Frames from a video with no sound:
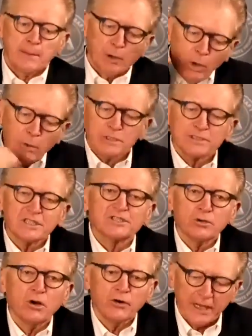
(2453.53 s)
But what was the
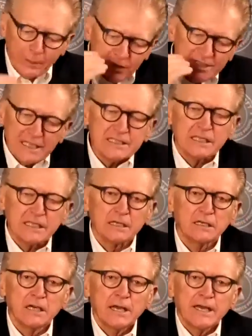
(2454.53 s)
story? It was
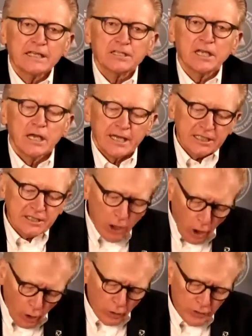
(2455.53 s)
easy. He said, here's
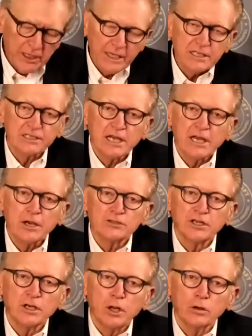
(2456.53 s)

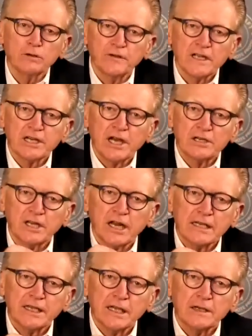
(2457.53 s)
a note, here's an
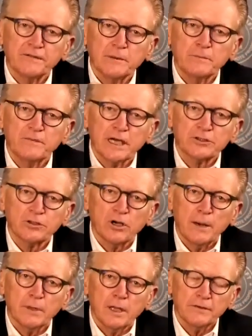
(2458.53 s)
idea from
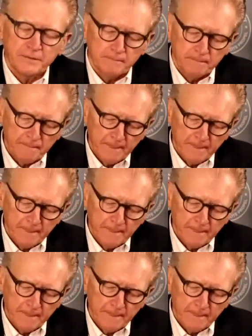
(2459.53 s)
Tom Love.